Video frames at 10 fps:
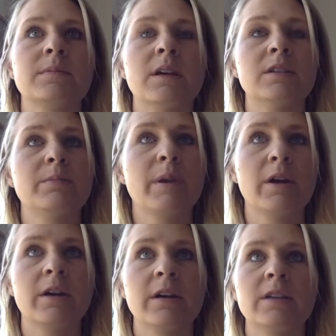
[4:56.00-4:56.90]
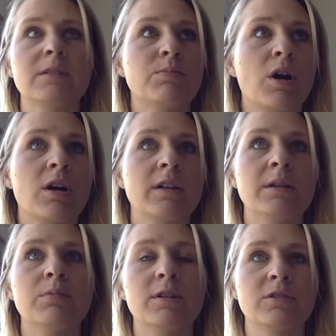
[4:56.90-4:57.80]
asparagus, broccoli,
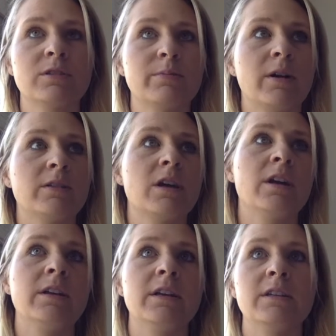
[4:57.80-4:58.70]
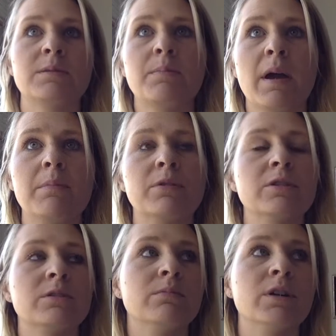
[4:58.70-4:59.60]
Brussels sprouts, onions,
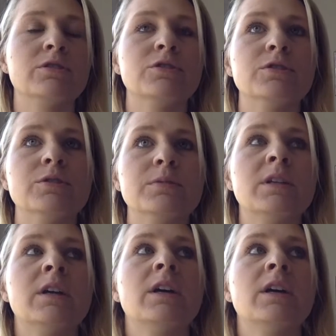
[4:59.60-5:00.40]
peppers, mushrooms,